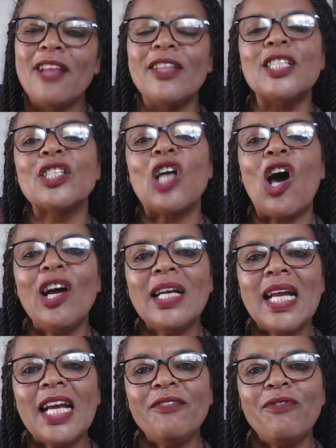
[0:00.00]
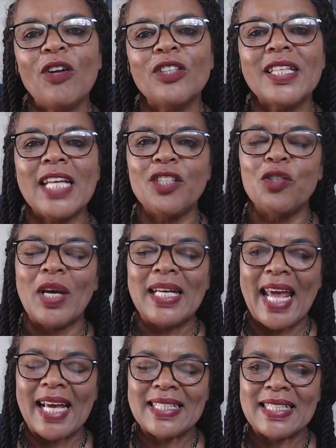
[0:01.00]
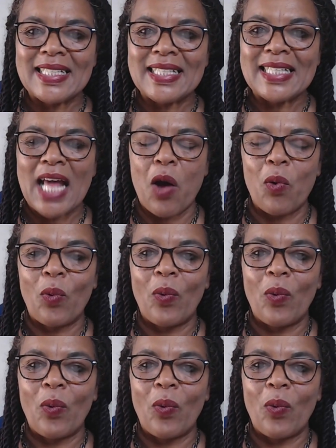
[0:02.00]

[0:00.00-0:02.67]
there's an online folder that you can access now.